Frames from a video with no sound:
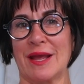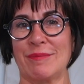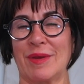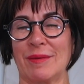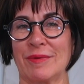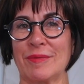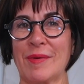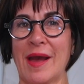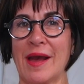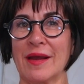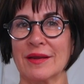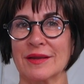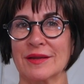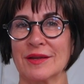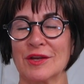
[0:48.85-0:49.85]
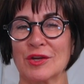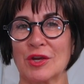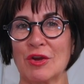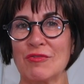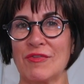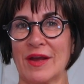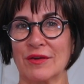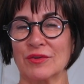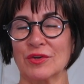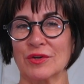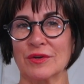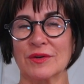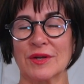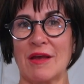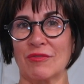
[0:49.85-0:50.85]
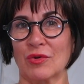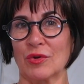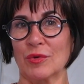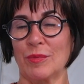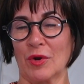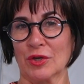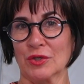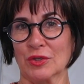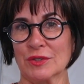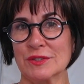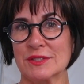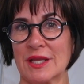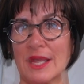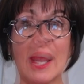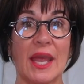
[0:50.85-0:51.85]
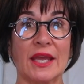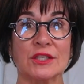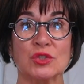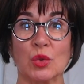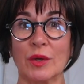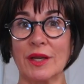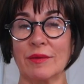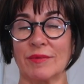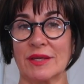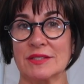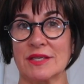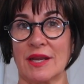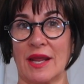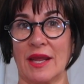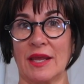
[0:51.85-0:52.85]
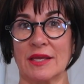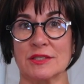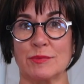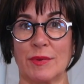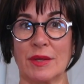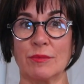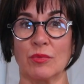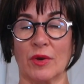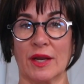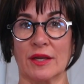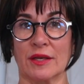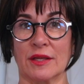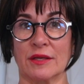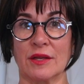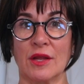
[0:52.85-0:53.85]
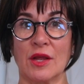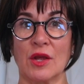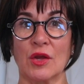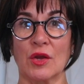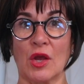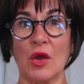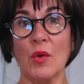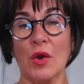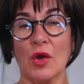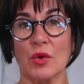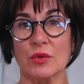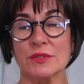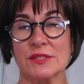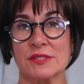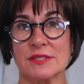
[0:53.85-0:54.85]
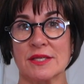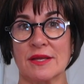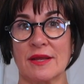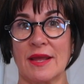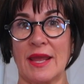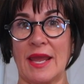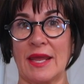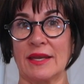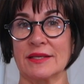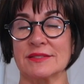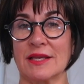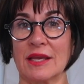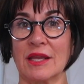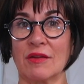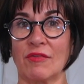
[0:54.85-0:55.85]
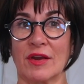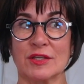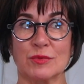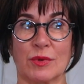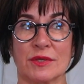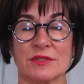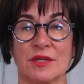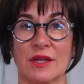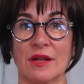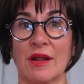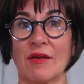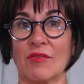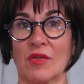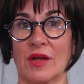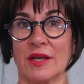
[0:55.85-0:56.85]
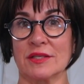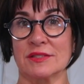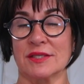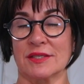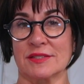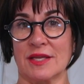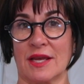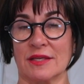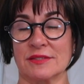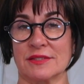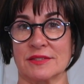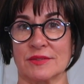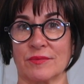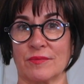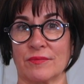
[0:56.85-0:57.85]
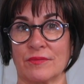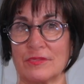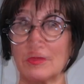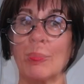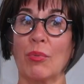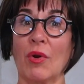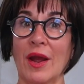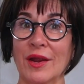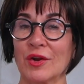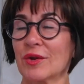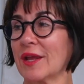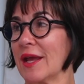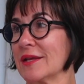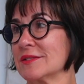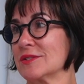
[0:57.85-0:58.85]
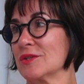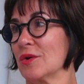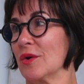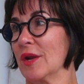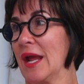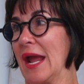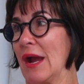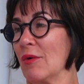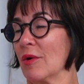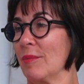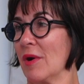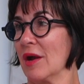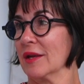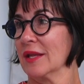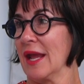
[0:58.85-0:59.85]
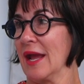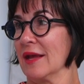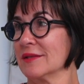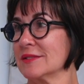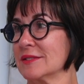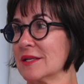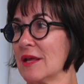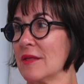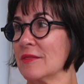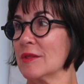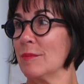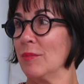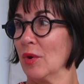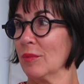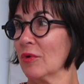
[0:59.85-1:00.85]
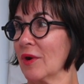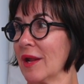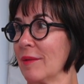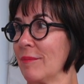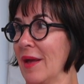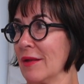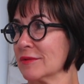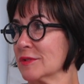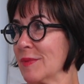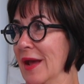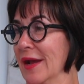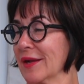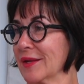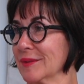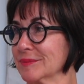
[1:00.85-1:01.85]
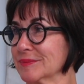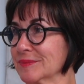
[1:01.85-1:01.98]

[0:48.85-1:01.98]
I'm Amy Pack, co-founder of AccruePartners, and joining me today is Ben Brandon, co-host and Executive Vice President of Client Success, and a prior guest on our podcast, the Boomerang Bounce Back.